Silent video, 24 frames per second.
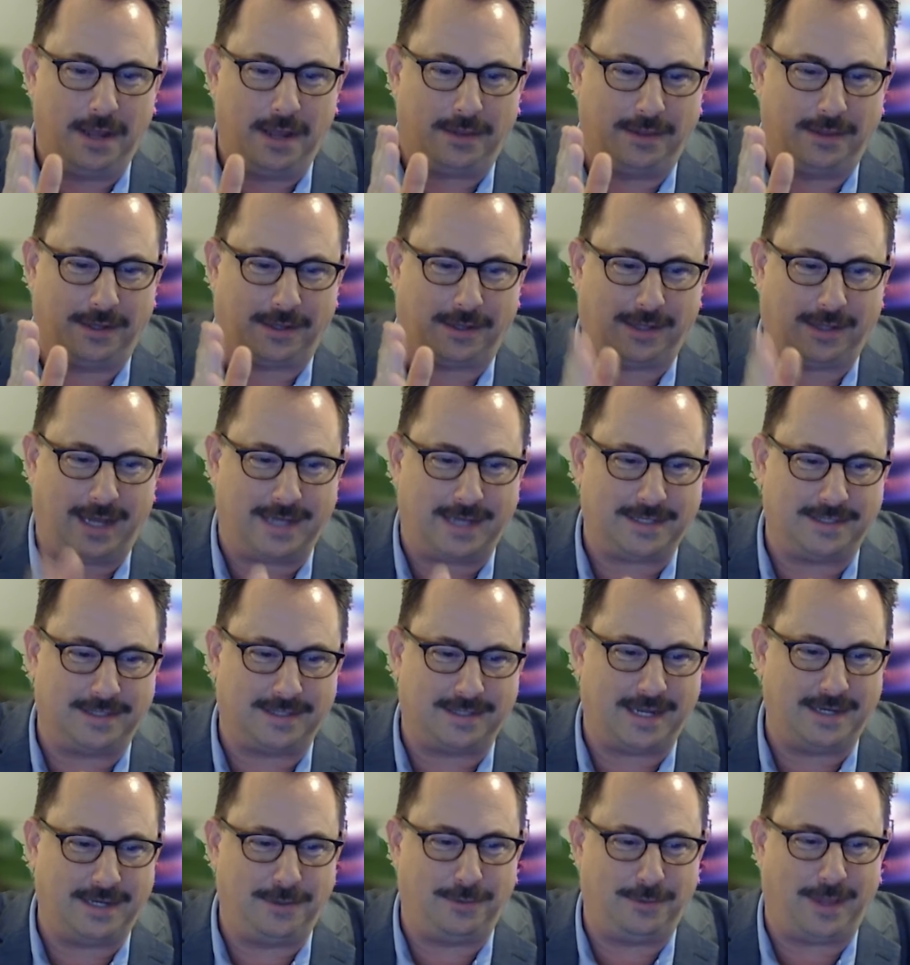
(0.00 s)
the classes
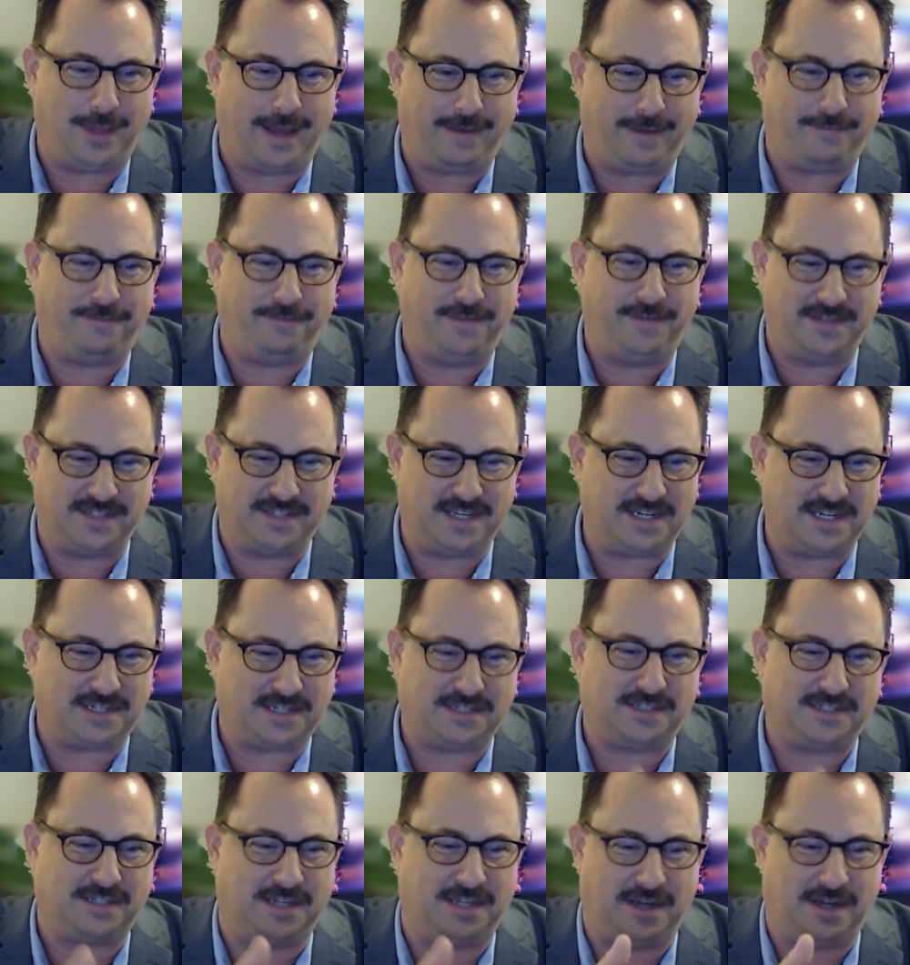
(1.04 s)
I knew, like
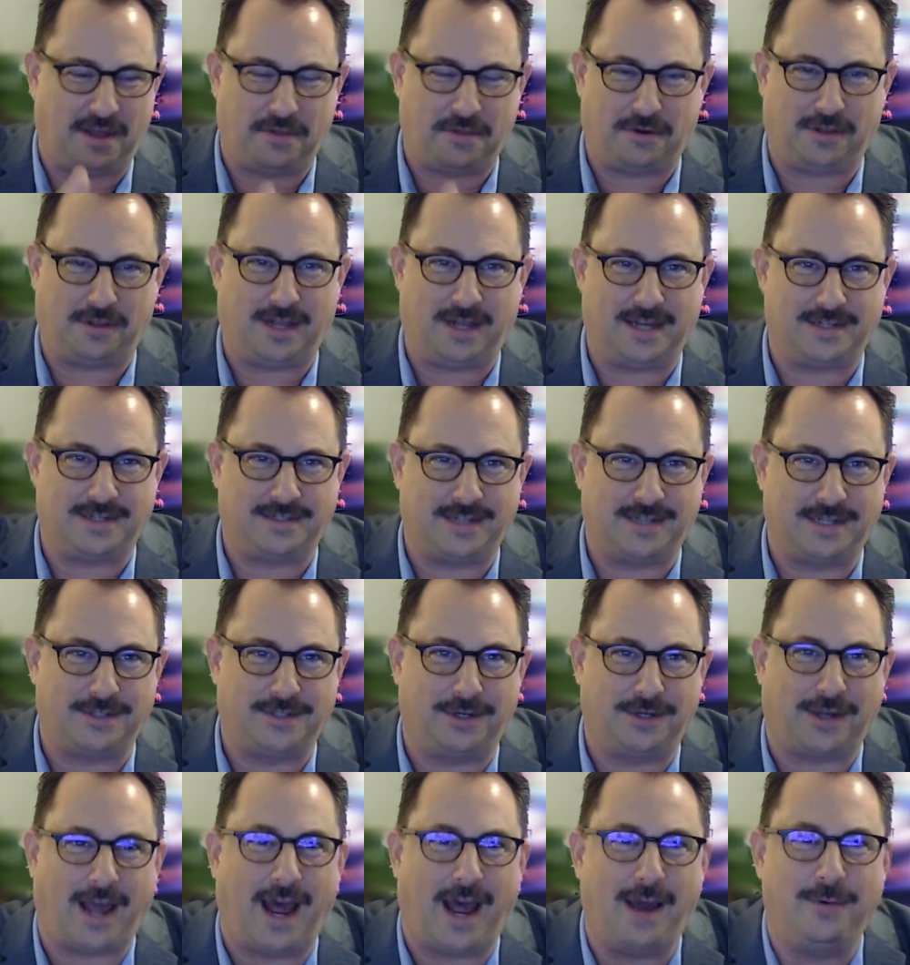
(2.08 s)
physics and other classes I
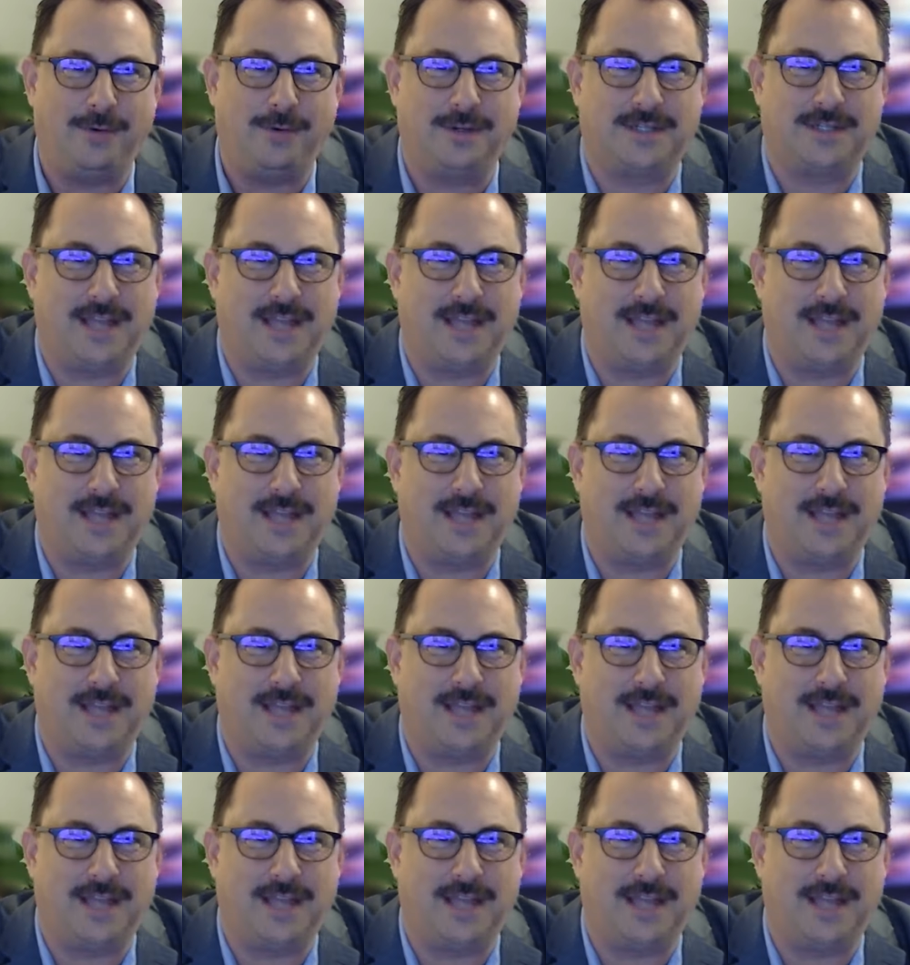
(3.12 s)
took, I would